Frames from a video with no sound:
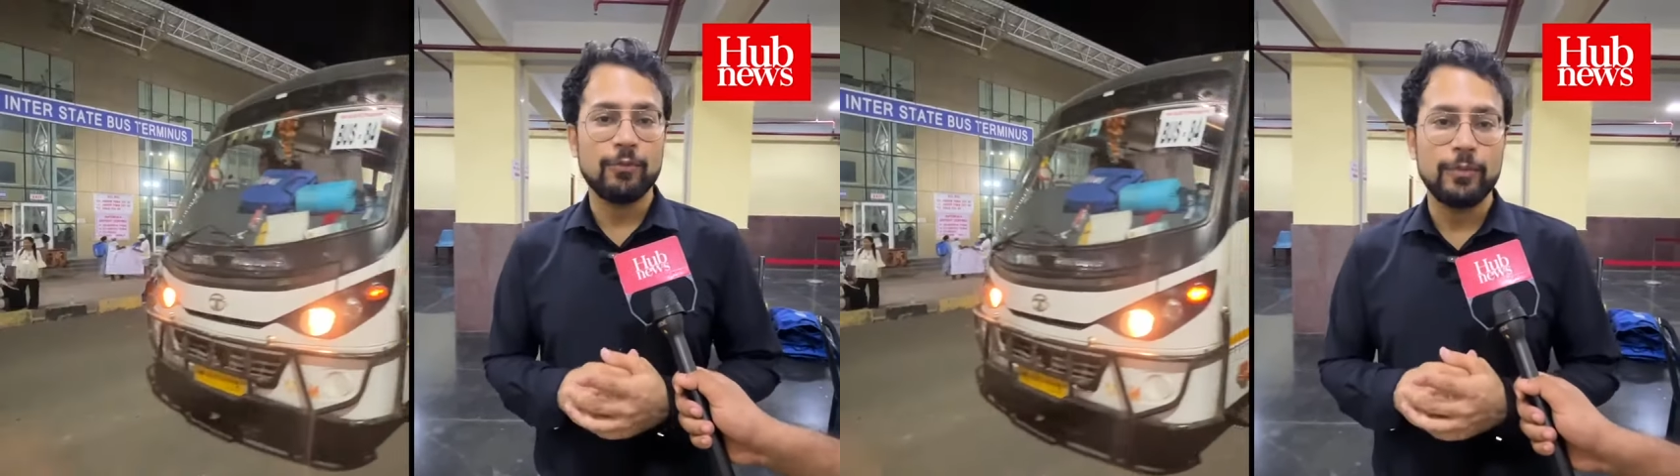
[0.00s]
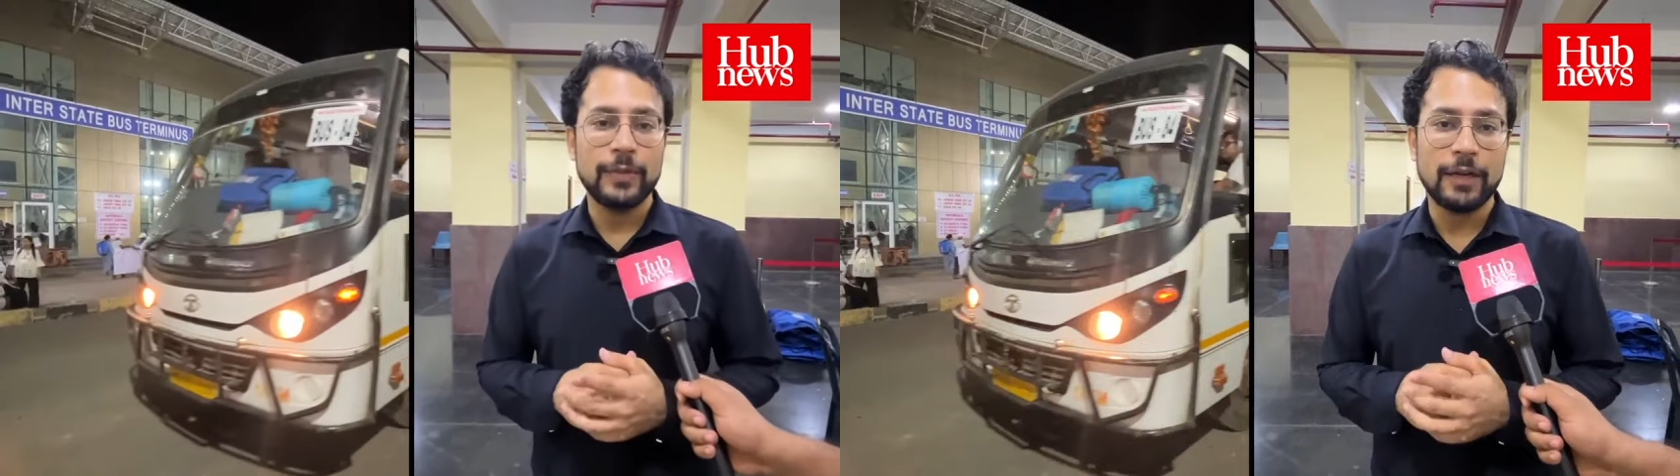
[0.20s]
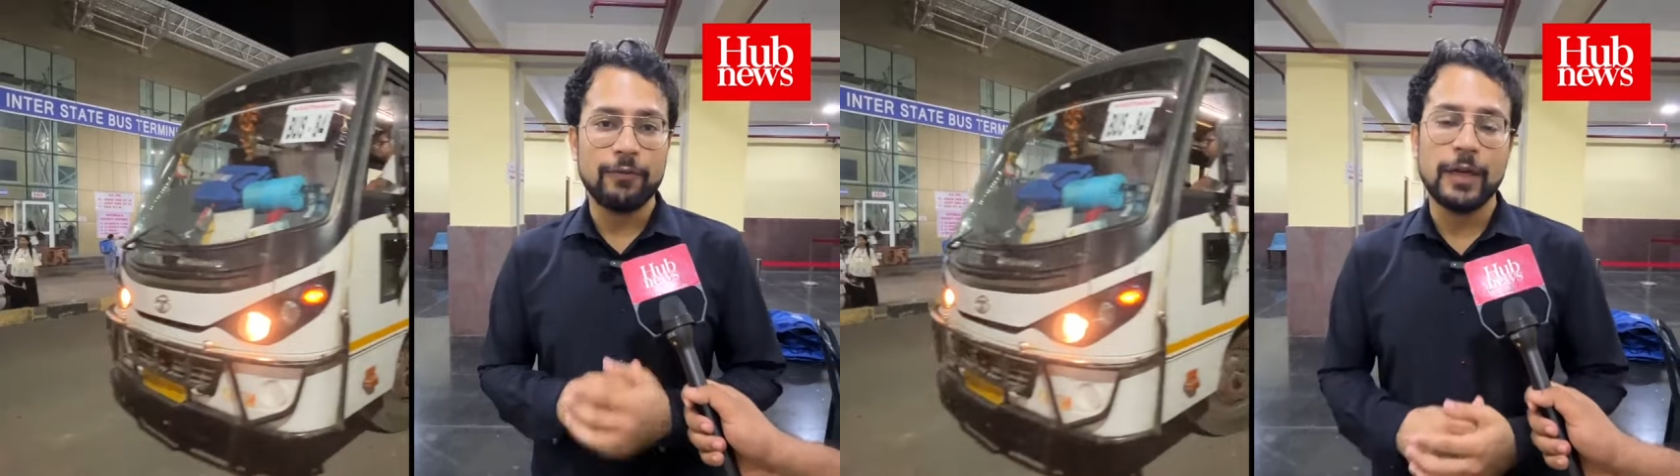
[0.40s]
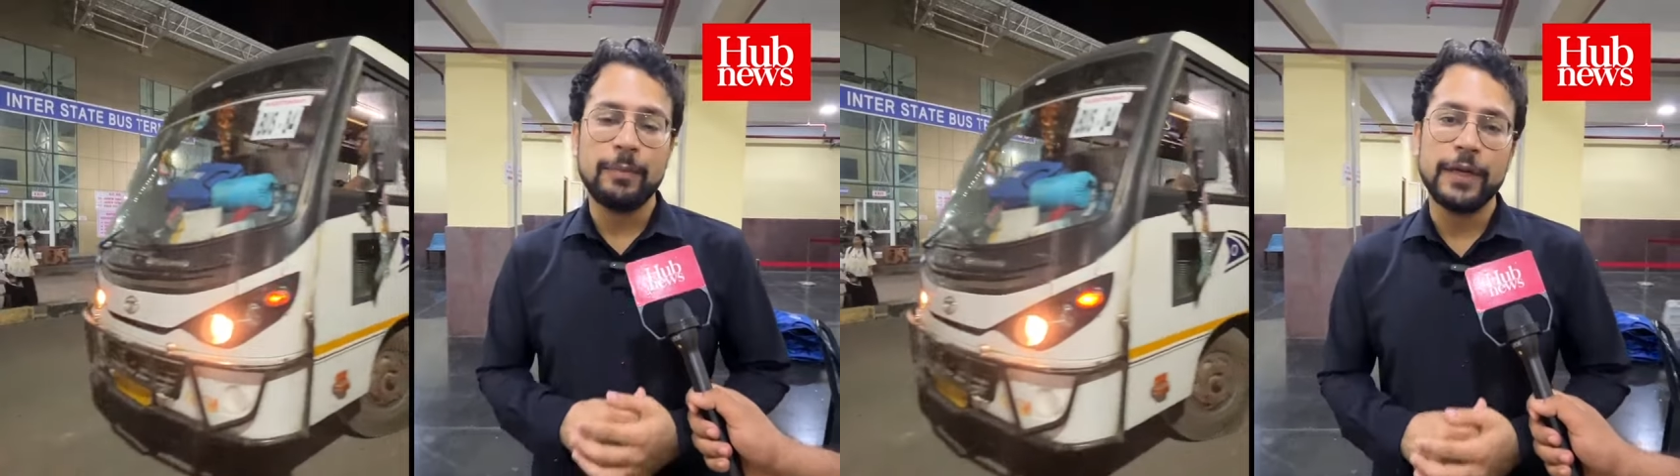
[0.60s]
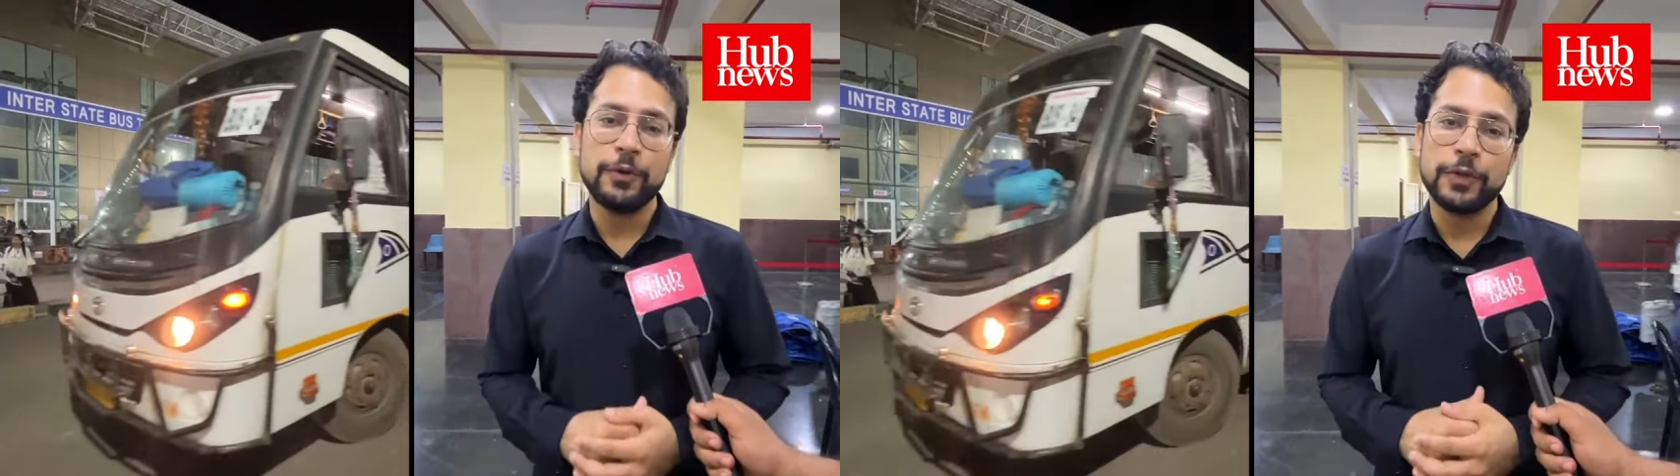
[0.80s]
there will
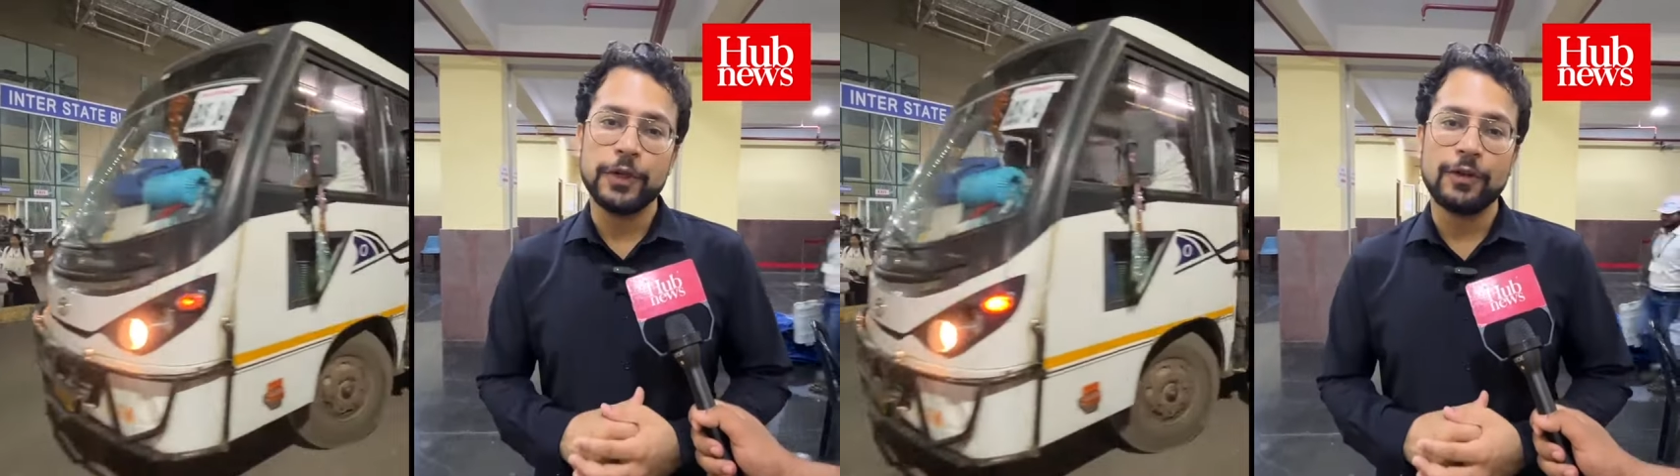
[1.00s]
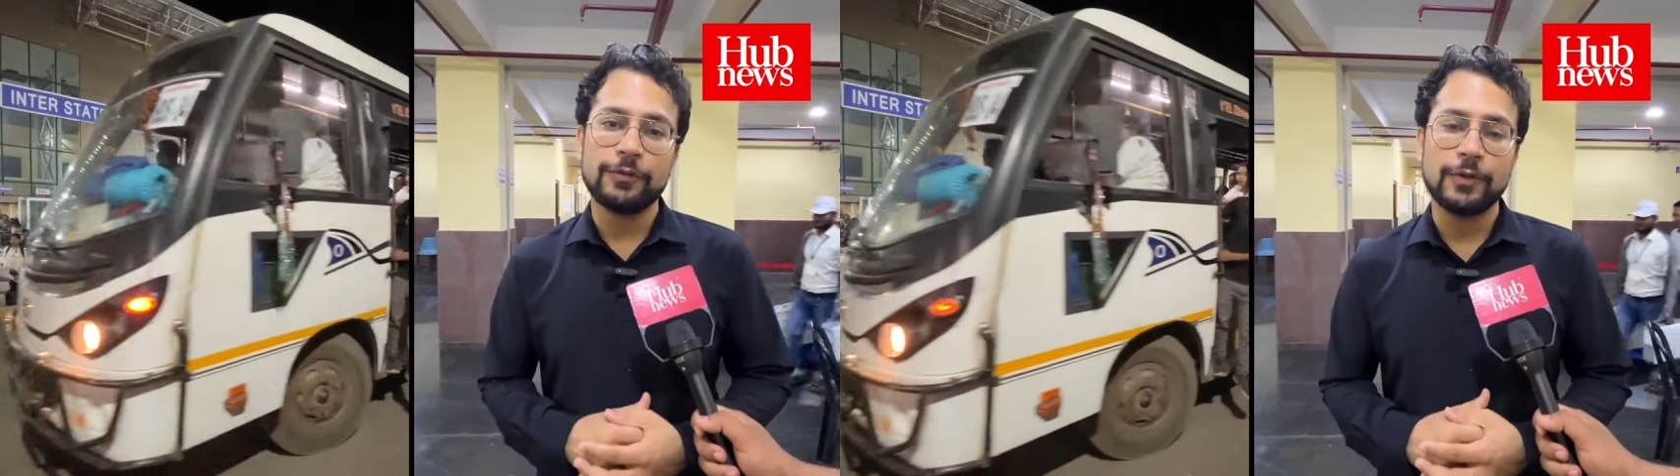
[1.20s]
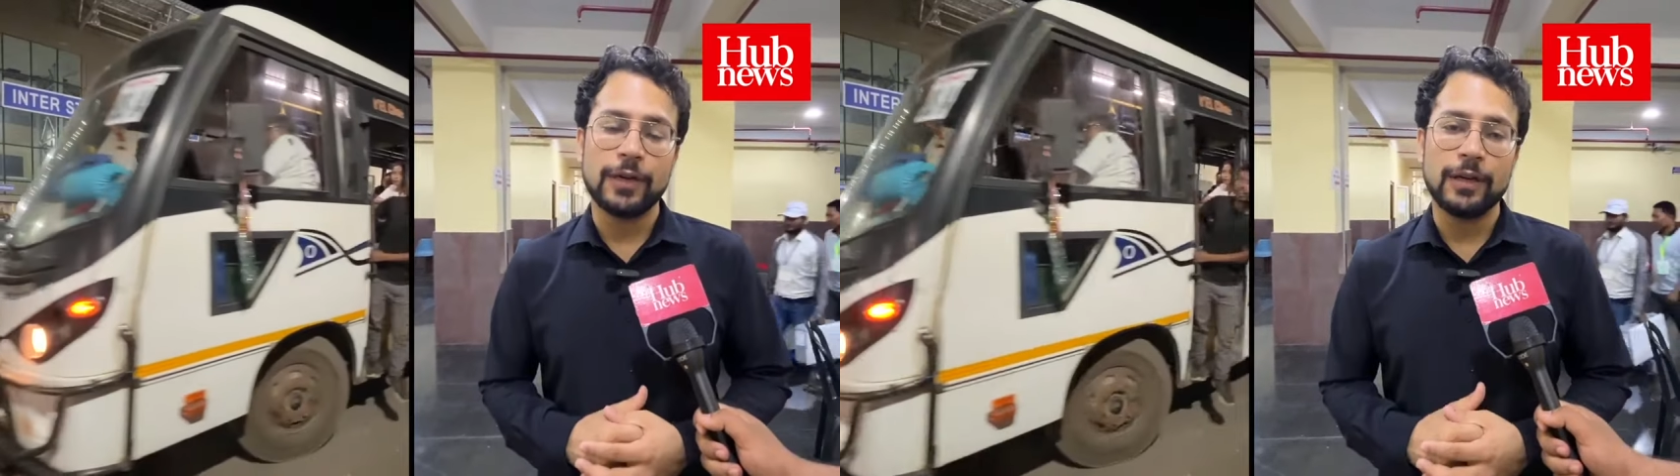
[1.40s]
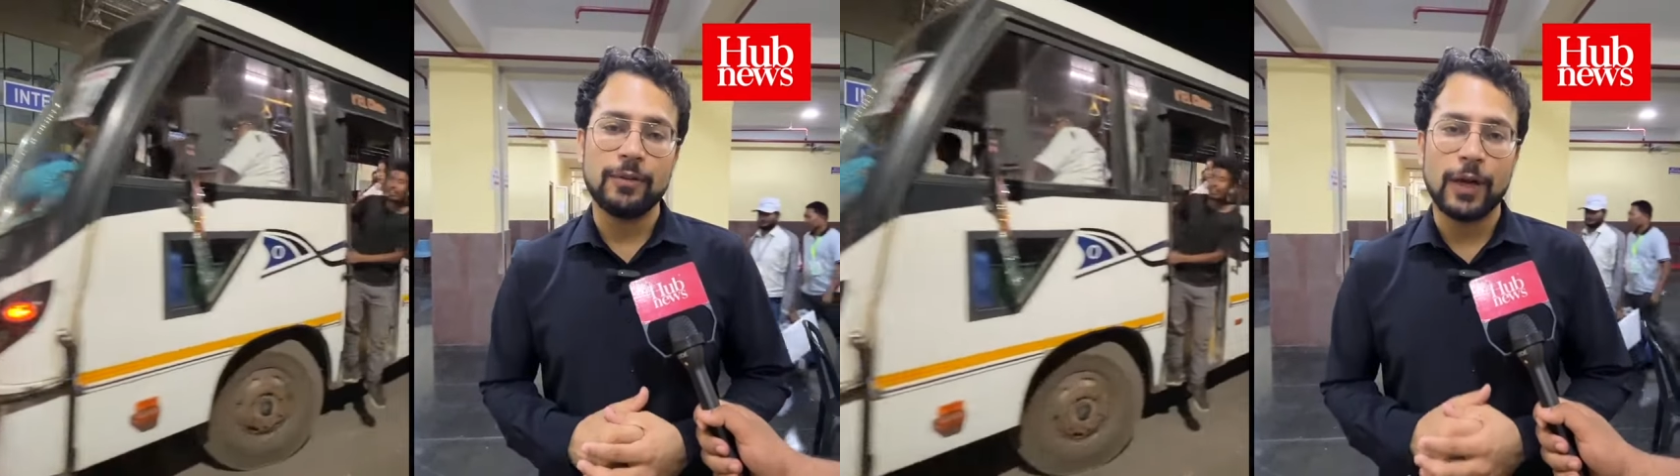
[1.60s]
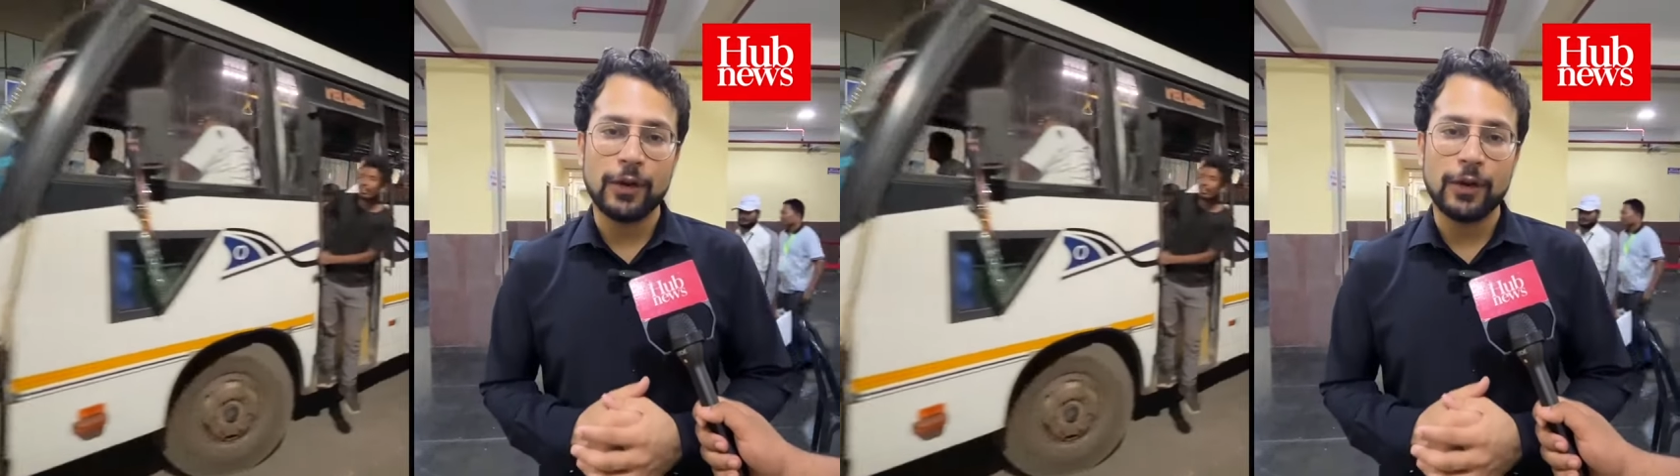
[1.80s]
be duty of one